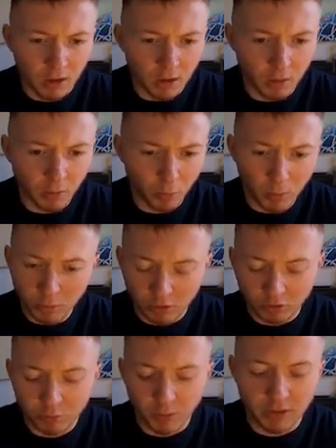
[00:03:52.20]
what I'm going to
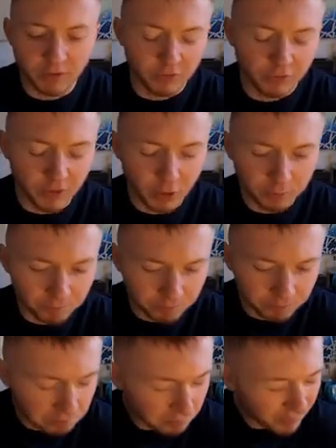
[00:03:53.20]
explain in this video
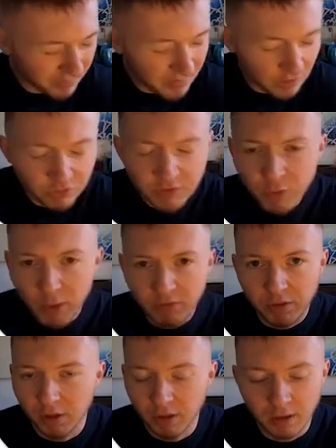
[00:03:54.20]
is give you
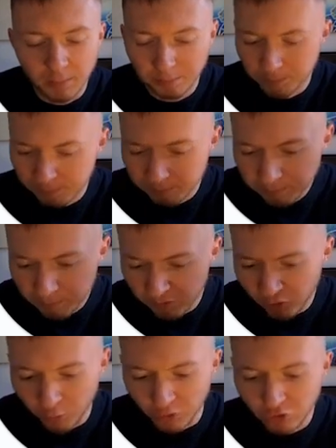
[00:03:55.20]
everything
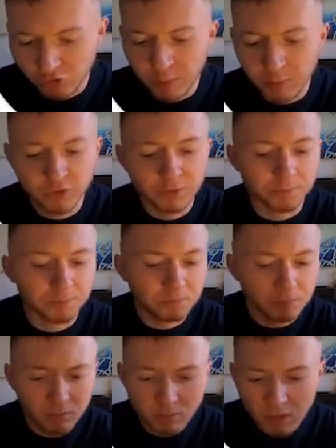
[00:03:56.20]
from the scripts,
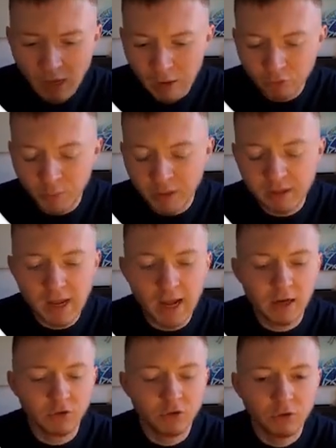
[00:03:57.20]
how to make the
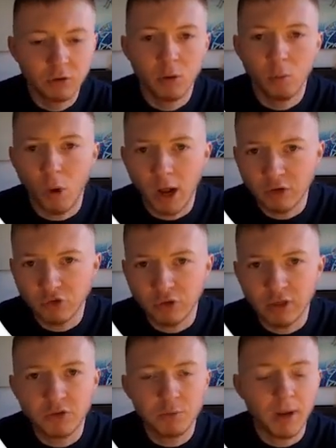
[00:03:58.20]
ads, what ads you need
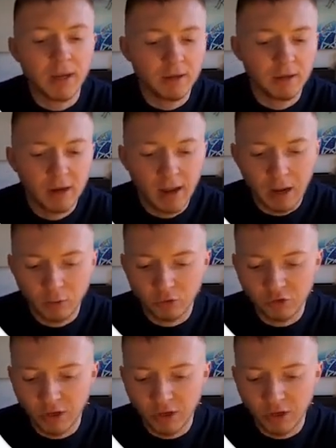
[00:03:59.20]
to make, how to set the